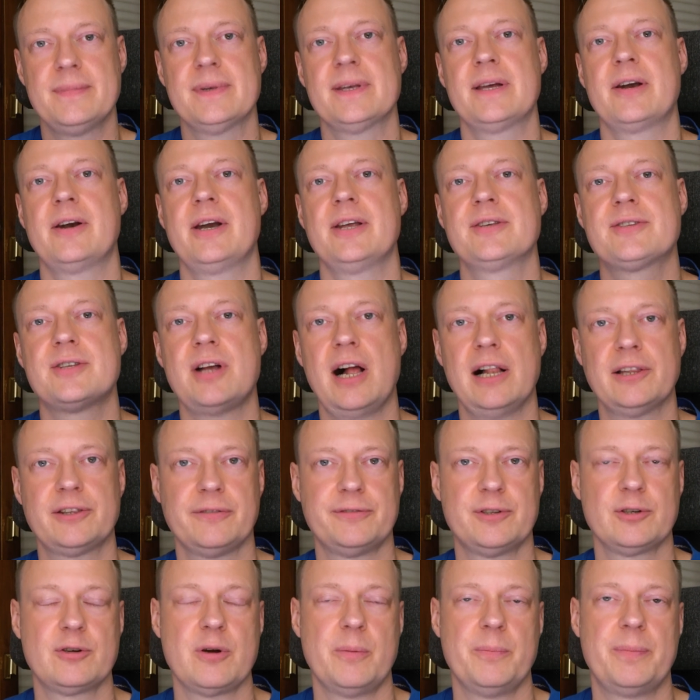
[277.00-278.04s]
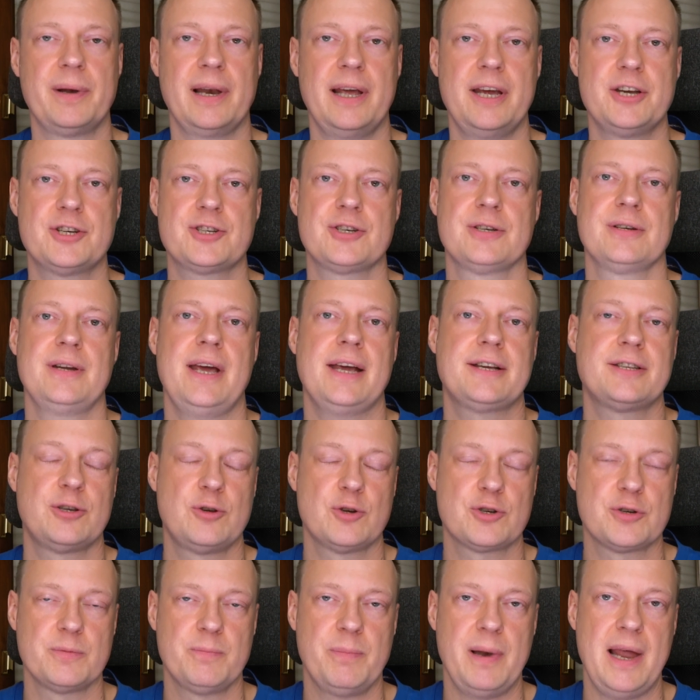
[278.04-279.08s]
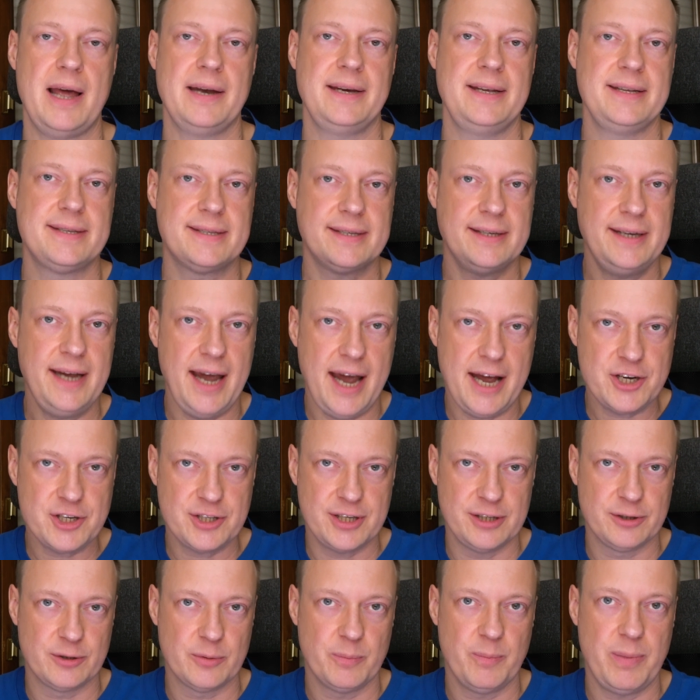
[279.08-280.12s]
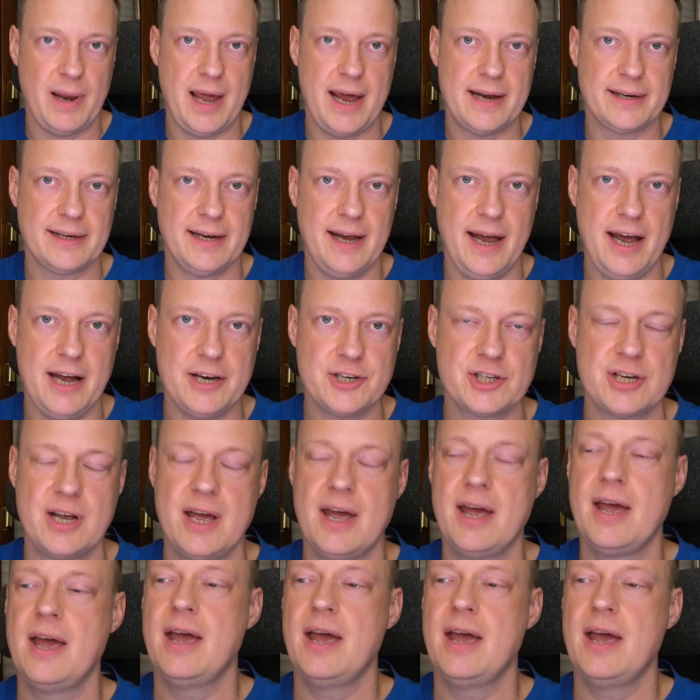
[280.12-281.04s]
A result of the compilation execution plan is cached into plan cache,